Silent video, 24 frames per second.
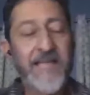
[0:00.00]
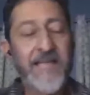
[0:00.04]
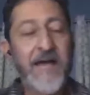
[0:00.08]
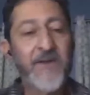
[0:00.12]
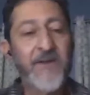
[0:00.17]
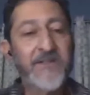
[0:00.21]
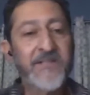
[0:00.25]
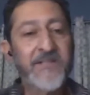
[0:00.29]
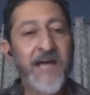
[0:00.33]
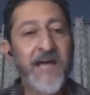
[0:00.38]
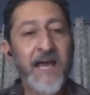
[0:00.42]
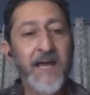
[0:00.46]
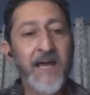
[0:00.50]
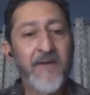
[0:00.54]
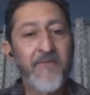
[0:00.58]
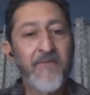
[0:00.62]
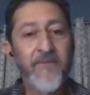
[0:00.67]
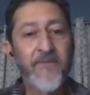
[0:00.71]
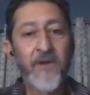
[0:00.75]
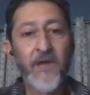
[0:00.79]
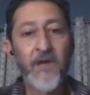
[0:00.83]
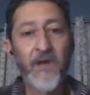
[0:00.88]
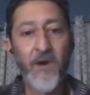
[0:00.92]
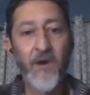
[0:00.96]
outside of
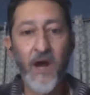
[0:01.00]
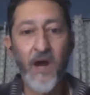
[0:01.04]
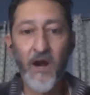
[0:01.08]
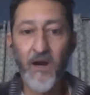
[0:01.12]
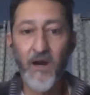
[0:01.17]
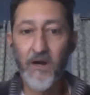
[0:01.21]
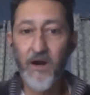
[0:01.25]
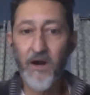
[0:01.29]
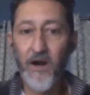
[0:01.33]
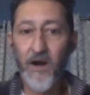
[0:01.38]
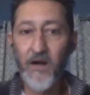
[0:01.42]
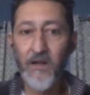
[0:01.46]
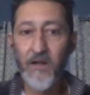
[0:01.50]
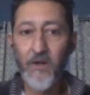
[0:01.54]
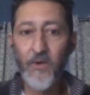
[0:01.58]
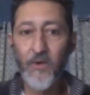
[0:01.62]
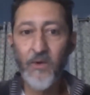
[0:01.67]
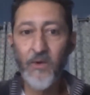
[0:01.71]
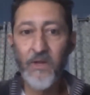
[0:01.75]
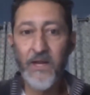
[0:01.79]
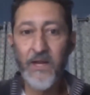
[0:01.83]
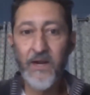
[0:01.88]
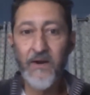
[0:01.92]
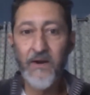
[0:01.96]
our
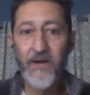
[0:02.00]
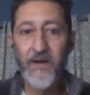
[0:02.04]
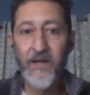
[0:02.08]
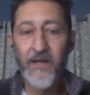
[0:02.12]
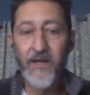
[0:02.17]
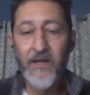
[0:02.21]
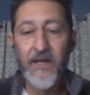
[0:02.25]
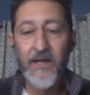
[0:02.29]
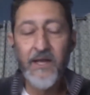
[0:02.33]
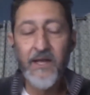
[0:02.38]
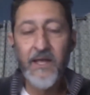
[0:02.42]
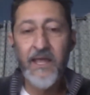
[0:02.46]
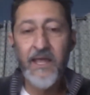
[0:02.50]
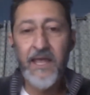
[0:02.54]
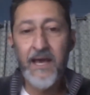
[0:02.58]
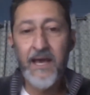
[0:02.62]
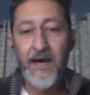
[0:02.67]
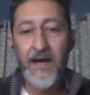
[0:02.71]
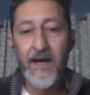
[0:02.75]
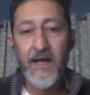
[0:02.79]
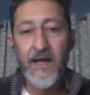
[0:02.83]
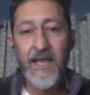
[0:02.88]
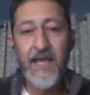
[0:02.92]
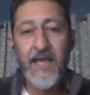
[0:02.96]
local area.
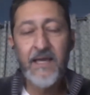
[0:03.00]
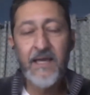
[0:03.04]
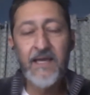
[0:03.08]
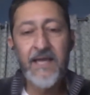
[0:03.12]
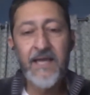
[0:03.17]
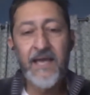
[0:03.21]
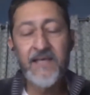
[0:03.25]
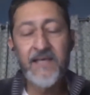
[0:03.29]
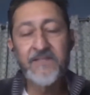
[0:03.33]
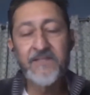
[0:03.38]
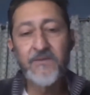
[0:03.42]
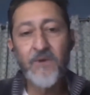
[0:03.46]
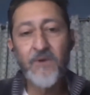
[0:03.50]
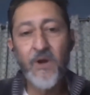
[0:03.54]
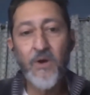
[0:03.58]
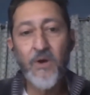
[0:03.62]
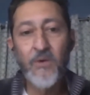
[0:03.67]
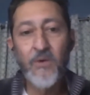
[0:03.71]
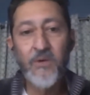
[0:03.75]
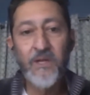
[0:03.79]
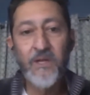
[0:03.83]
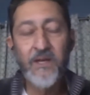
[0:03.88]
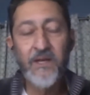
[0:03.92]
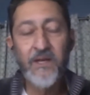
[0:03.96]
And it has
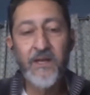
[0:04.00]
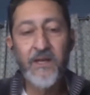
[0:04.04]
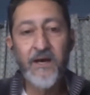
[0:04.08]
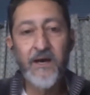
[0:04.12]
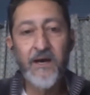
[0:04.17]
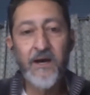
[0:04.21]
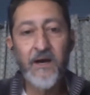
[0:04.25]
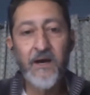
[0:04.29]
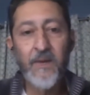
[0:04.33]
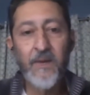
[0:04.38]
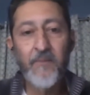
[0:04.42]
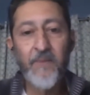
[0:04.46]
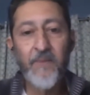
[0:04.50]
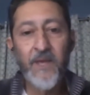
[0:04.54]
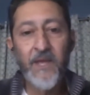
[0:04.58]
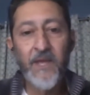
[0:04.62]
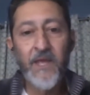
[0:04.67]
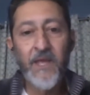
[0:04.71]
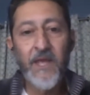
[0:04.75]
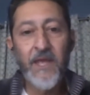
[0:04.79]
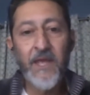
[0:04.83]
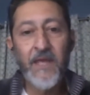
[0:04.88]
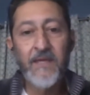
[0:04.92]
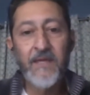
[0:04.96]
grown.
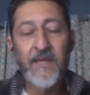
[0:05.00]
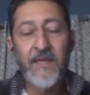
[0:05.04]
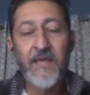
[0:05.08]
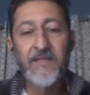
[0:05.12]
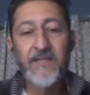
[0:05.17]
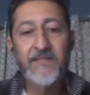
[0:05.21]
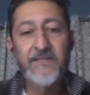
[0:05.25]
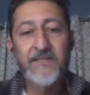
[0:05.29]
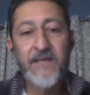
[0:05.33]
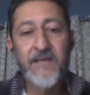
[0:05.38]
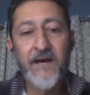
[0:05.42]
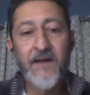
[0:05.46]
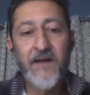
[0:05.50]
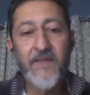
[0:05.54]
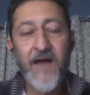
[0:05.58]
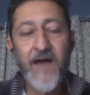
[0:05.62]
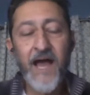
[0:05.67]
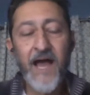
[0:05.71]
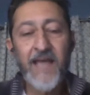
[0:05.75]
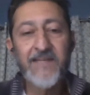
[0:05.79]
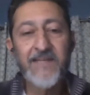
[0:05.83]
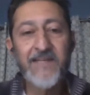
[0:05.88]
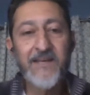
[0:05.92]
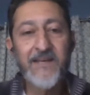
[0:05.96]
And yes, the
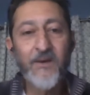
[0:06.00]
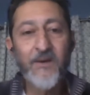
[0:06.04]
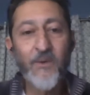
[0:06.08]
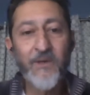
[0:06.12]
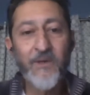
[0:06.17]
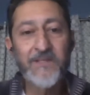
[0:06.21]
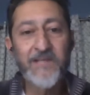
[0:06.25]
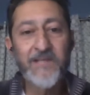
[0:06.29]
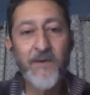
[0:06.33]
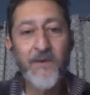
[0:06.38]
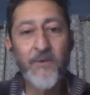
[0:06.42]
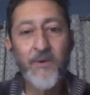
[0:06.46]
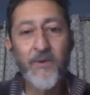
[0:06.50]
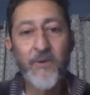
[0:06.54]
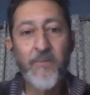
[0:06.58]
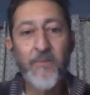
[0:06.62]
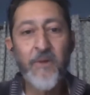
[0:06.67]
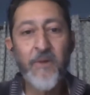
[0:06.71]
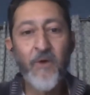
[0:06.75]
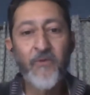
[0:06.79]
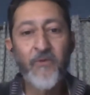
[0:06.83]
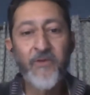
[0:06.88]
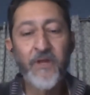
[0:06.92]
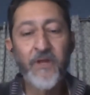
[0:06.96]
idea was that we were
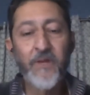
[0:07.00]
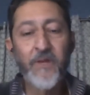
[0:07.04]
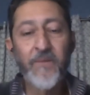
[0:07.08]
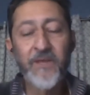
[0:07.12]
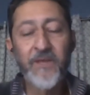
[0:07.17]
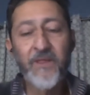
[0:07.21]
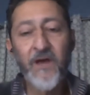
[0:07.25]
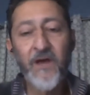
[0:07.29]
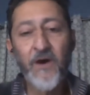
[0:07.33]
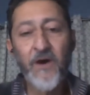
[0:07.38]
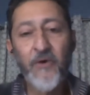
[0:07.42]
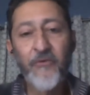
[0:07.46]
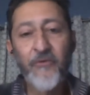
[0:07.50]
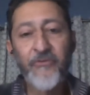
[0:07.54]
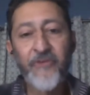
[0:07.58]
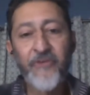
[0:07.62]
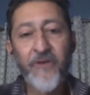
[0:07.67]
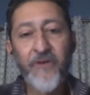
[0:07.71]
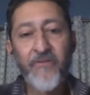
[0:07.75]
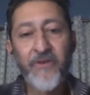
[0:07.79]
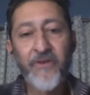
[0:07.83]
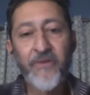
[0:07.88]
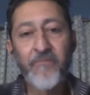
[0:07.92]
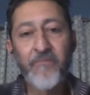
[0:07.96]
both going to be the hosts
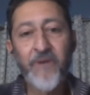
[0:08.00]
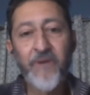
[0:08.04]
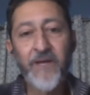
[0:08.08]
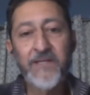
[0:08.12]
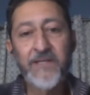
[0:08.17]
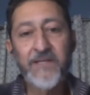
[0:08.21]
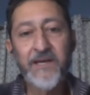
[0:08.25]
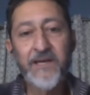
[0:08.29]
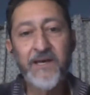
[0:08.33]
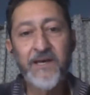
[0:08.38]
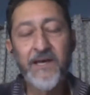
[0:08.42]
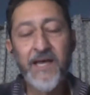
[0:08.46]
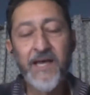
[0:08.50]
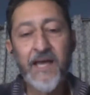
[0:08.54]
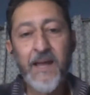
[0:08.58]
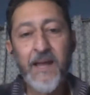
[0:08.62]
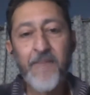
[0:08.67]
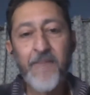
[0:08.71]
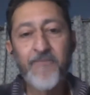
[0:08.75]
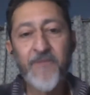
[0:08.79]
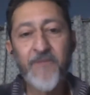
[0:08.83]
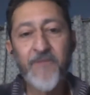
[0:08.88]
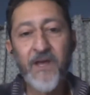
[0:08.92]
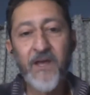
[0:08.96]
of it, but
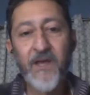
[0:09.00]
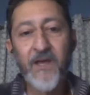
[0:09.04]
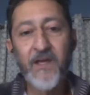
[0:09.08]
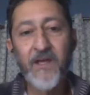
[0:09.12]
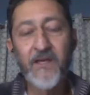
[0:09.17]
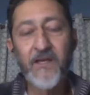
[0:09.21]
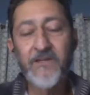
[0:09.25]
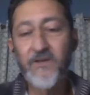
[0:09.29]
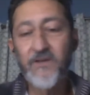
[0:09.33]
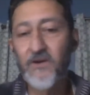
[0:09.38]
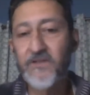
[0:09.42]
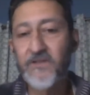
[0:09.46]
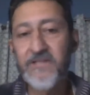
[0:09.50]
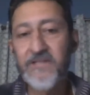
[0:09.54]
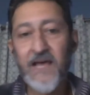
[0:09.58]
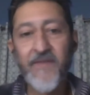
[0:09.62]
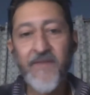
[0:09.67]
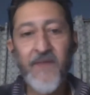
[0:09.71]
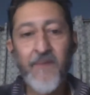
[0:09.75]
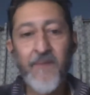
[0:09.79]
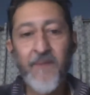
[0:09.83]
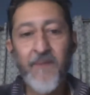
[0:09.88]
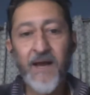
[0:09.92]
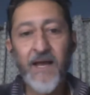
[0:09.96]
it turns out
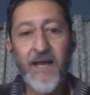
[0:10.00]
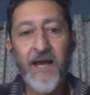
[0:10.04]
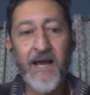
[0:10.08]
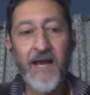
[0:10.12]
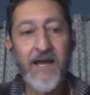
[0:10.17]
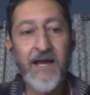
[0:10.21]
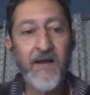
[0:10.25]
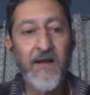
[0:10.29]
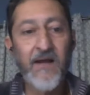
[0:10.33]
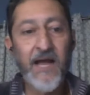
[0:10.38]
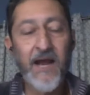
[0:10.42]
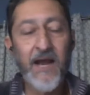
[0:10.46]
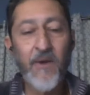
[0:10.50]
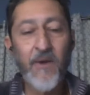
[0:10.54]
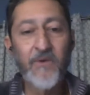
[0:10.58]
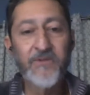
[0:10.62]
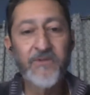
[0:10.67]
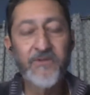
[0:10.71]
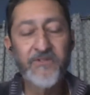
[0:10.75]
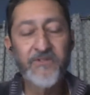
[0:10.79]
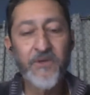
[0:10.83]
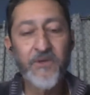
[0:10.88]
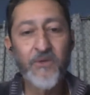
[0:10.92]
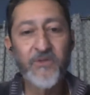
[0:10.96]
that my hours
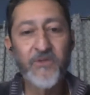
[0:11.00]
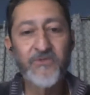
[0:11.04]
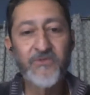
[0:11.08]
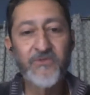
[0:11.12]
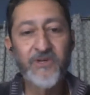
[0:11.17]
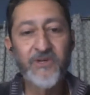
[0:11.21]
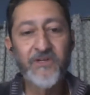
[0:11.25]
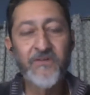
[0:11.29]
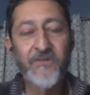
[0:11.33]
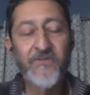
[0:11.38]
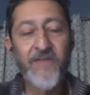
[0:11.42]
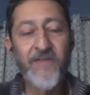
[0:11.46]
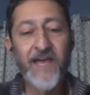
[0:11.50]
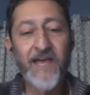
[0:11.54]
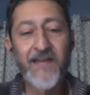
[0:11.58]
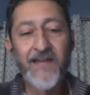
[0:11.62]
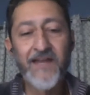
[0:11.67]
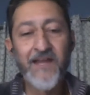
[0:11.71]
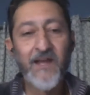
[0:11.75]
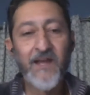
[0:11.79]
are so restrictive that,